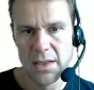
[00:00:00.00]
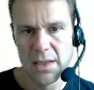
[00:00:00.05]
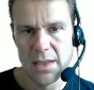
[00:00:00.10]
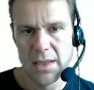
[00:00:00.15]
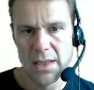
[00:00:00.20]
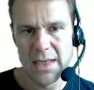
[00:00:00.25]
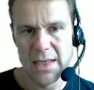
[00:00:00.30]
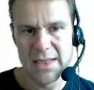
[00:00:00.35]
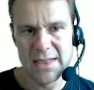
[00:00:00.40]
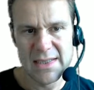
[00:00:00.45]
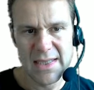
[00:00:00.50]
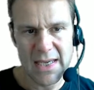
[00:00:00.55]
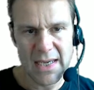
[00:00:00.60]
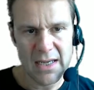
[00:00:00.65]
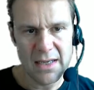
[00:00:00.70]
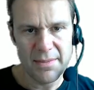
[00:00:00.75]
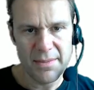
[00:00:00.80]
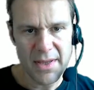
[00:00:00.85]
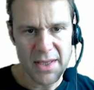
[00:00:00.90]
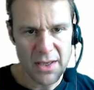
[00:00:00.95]
Is that
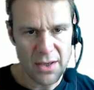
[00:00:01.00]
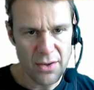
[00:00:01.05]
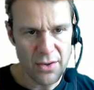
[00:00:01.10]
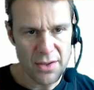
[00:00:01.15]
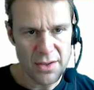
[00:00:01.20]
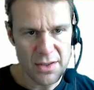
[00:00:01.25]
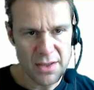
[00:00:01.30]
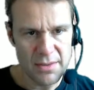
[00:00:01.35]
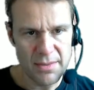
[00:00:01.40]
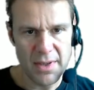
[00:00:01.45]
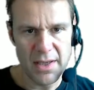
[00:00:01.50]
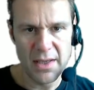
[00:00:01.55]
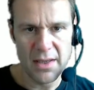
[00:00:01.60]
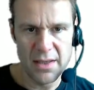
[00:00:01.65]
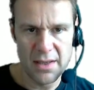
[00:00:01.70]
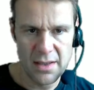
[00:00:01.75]
going to be kind to me?